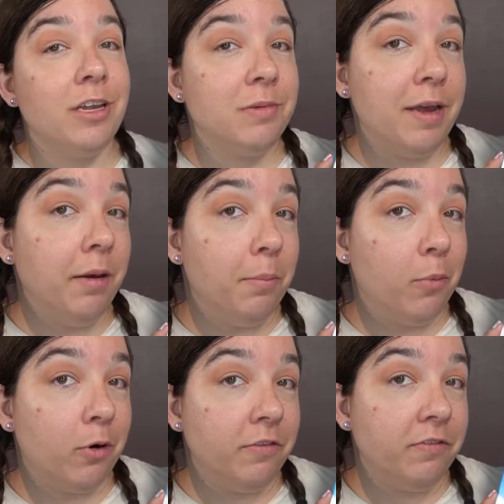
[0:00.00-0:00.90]
into my
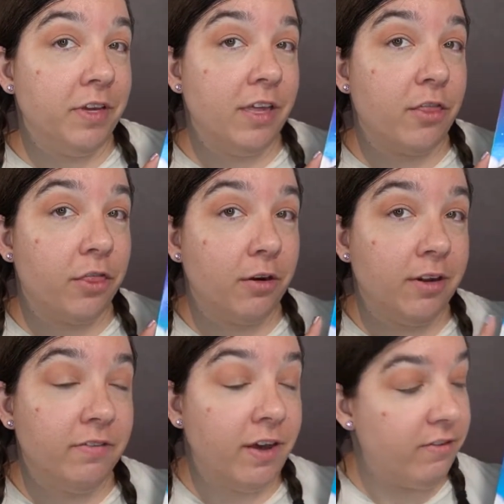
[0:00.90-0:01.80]
Morphe
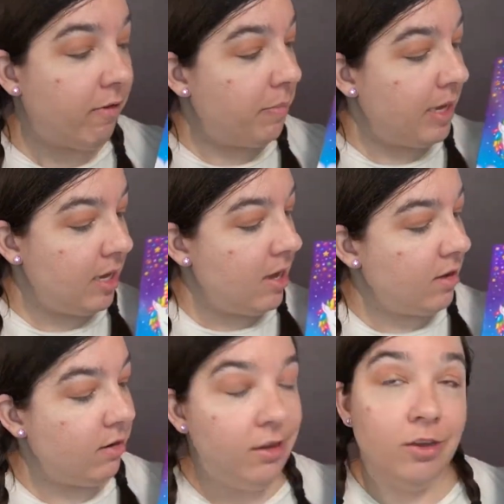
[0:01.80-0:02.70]
35B
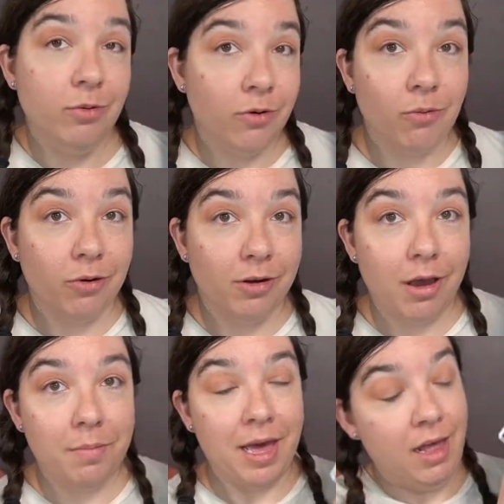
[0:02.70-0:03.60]
Unicorn
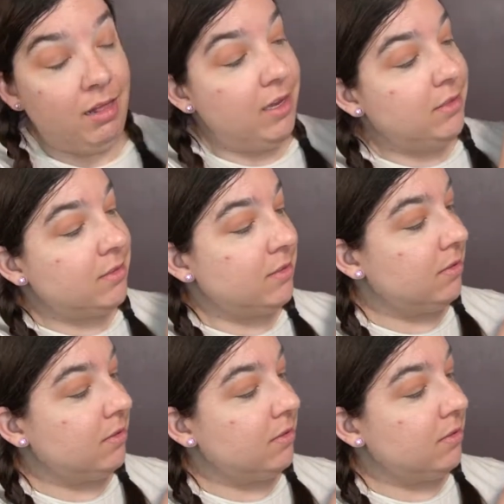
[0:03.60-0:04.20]
palette